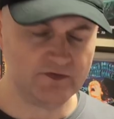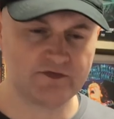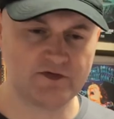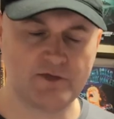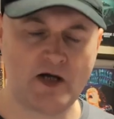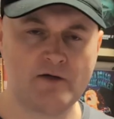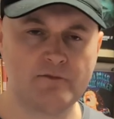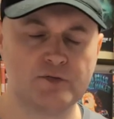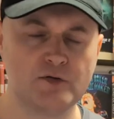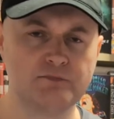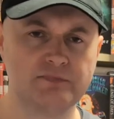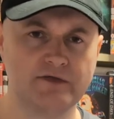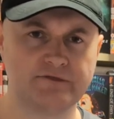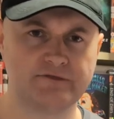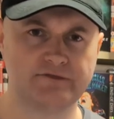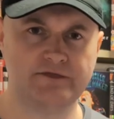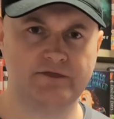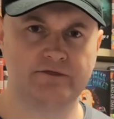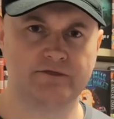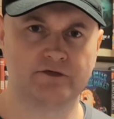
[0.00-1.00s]
the amount of
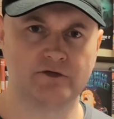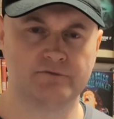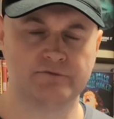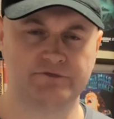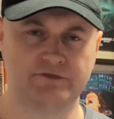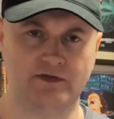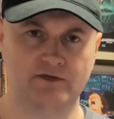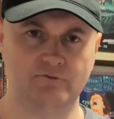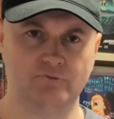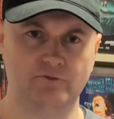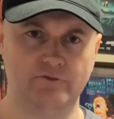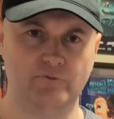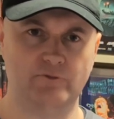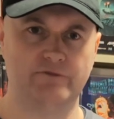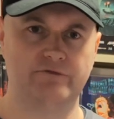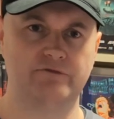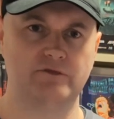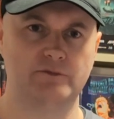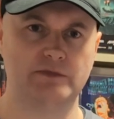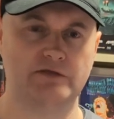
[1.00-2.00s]
publicity that comes out
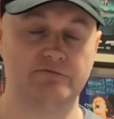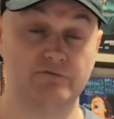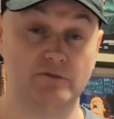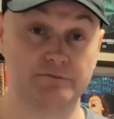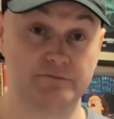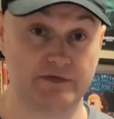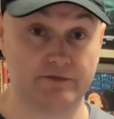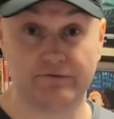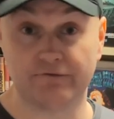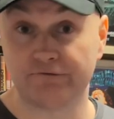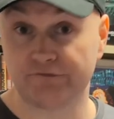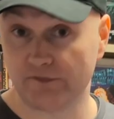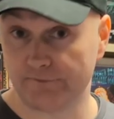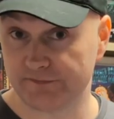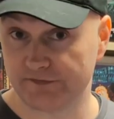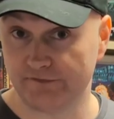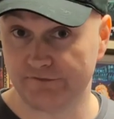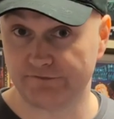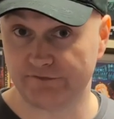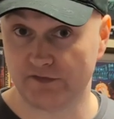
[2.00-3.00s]
with so many films, like The
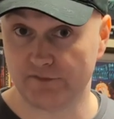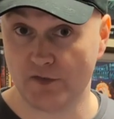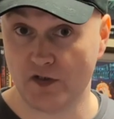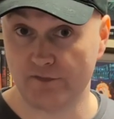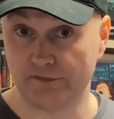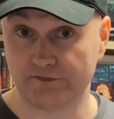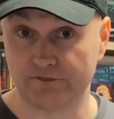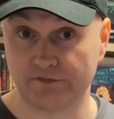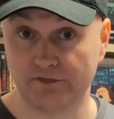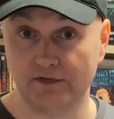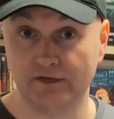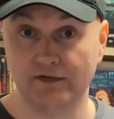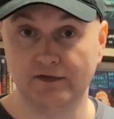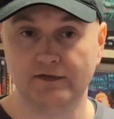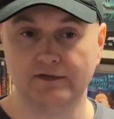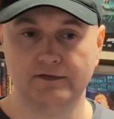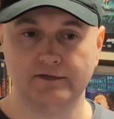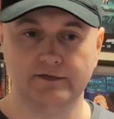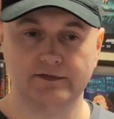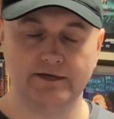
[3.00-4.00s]
Substance at the moment.
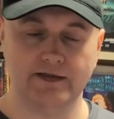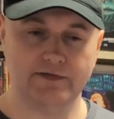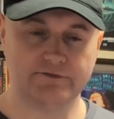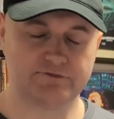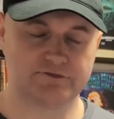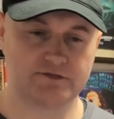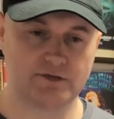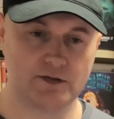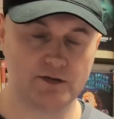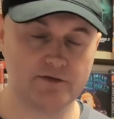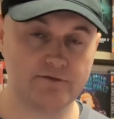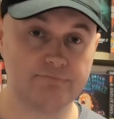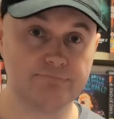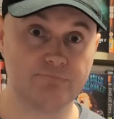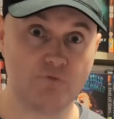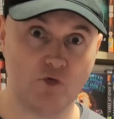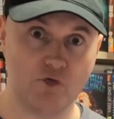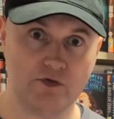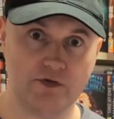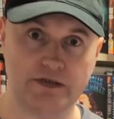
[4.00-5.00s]
It's trying to
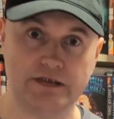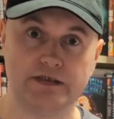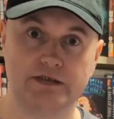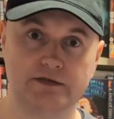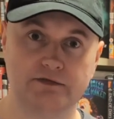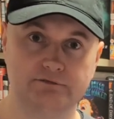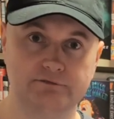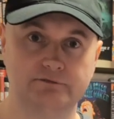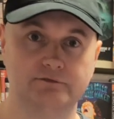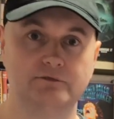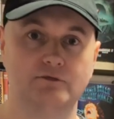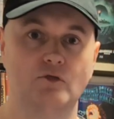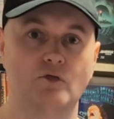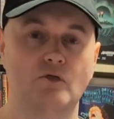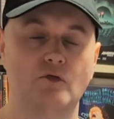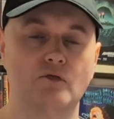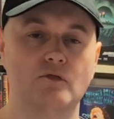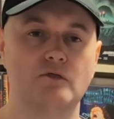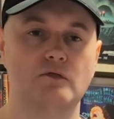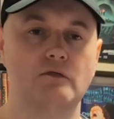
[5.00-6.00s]
avoid
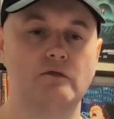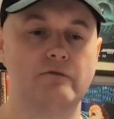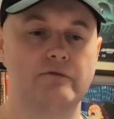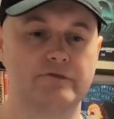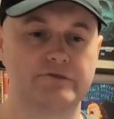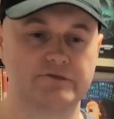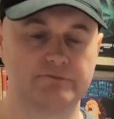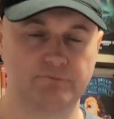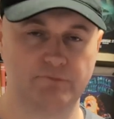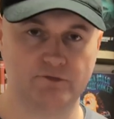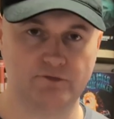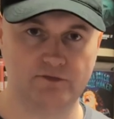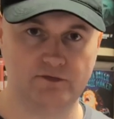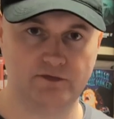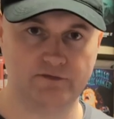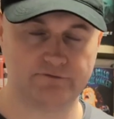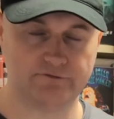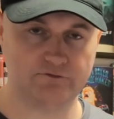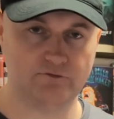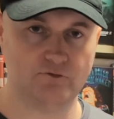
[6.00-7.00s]
all the
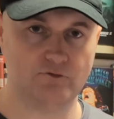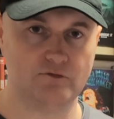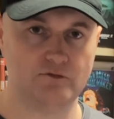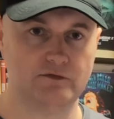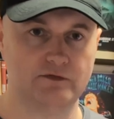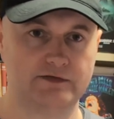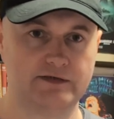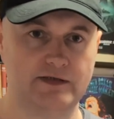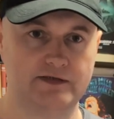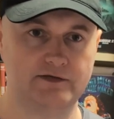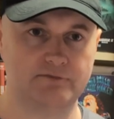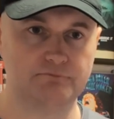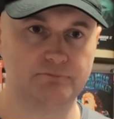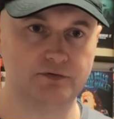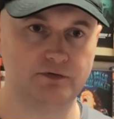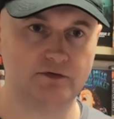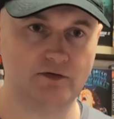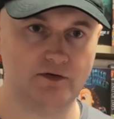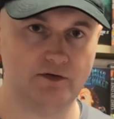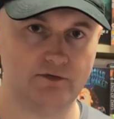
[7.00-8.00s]
spoilers and all the kind of
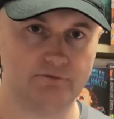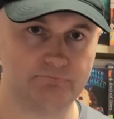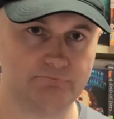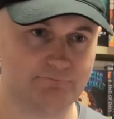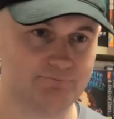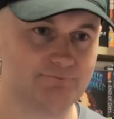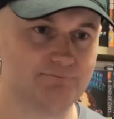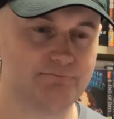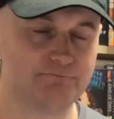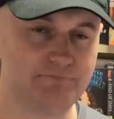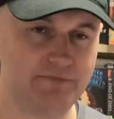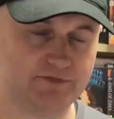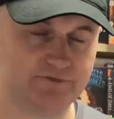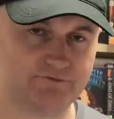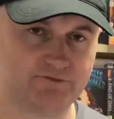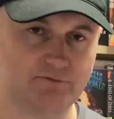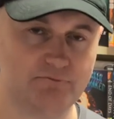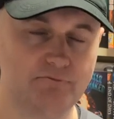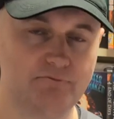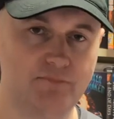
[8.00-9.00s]
plot
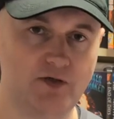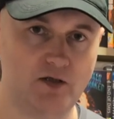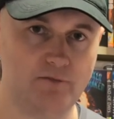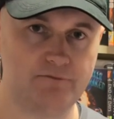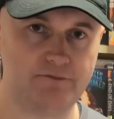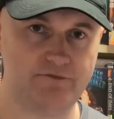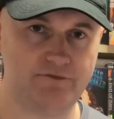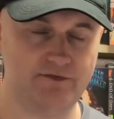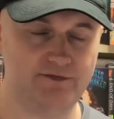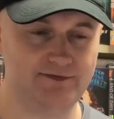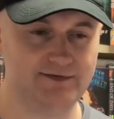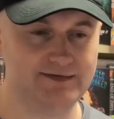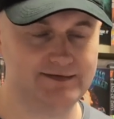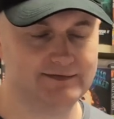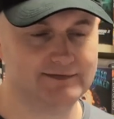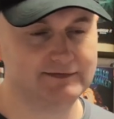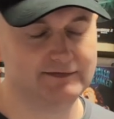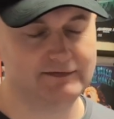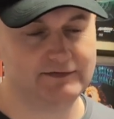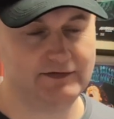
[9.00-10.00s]
bits and bobs that,
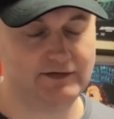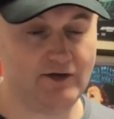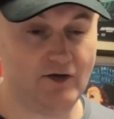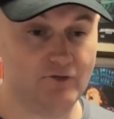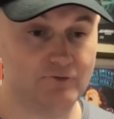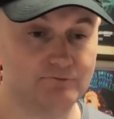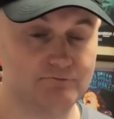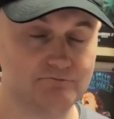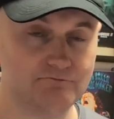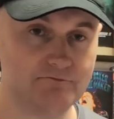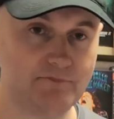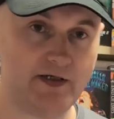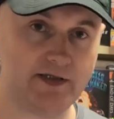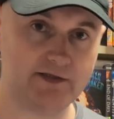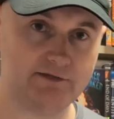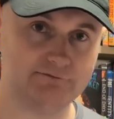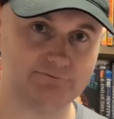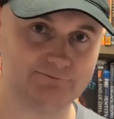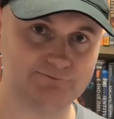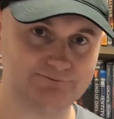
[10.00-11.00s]
you know,
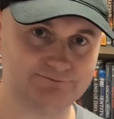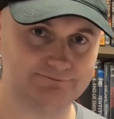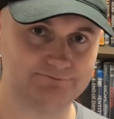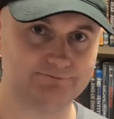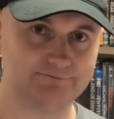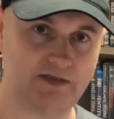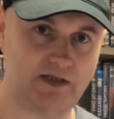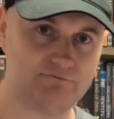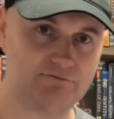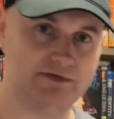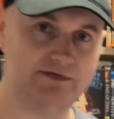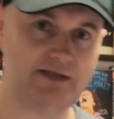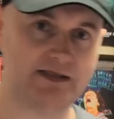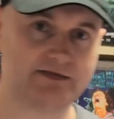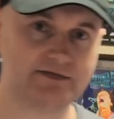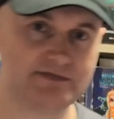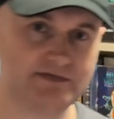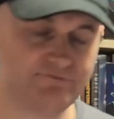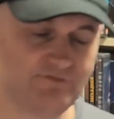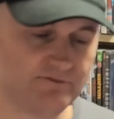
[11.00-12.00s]
might have a
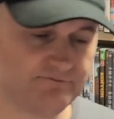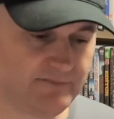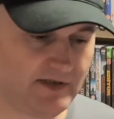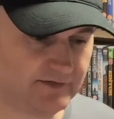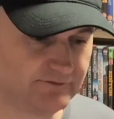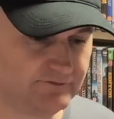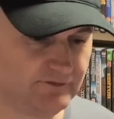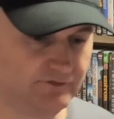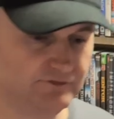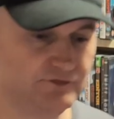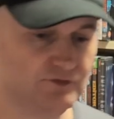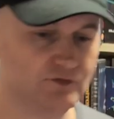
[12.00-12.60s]
negative impact on